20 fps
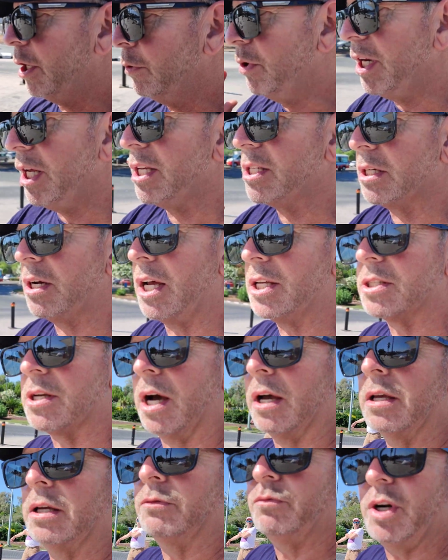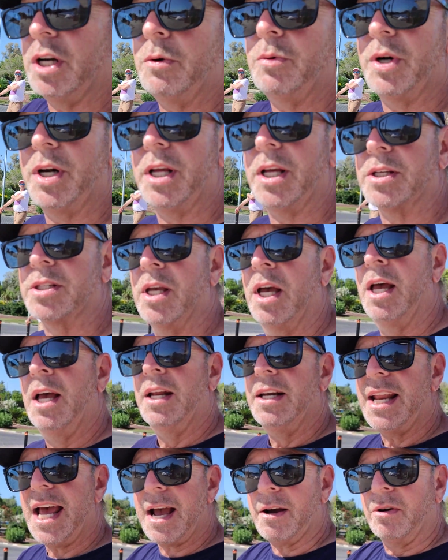he really is a nice guy, really, really is.
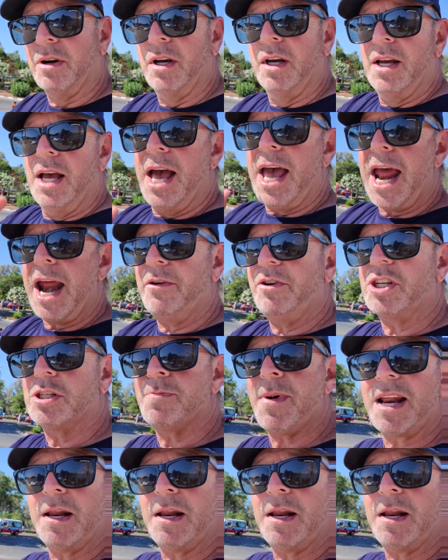Now, hairiest